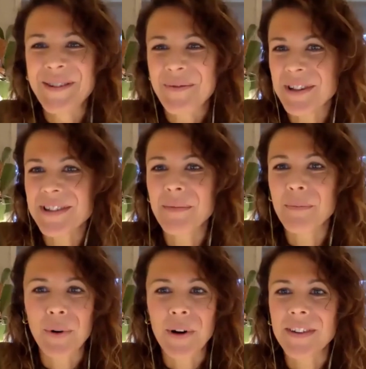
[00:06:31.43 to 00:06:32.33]
what's
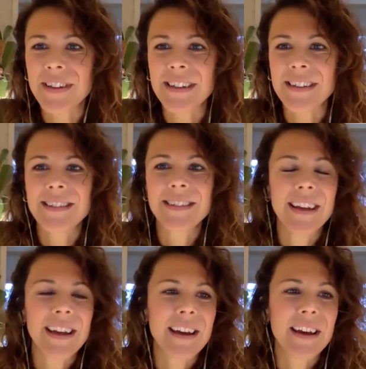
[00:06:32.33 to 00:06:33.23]
important,
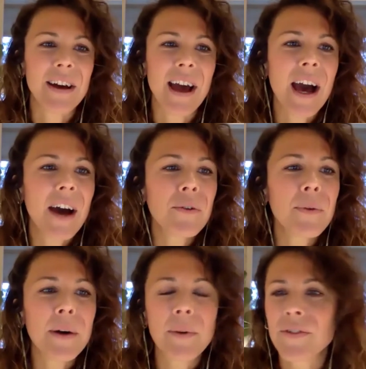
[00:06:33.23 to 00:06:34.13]
how do
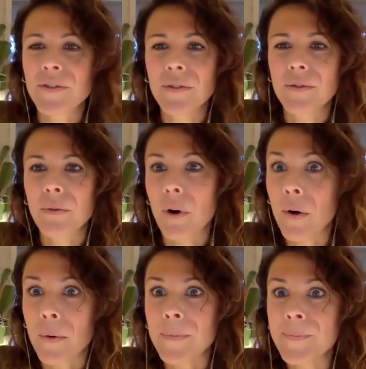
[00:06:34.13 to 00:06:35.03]
I want to grow,